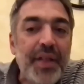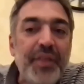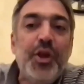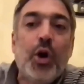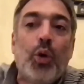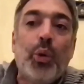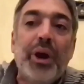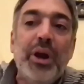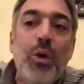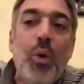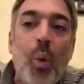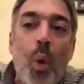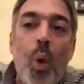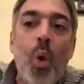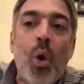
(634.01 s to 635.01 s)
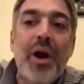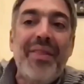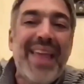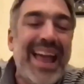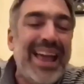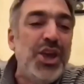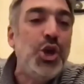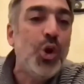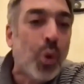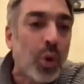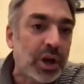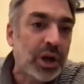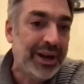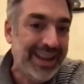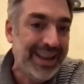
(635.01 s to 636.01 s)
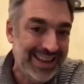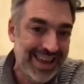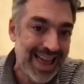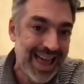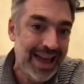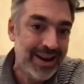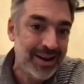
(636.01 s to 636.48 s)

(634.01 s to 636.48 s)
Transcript: the reward that you're going to get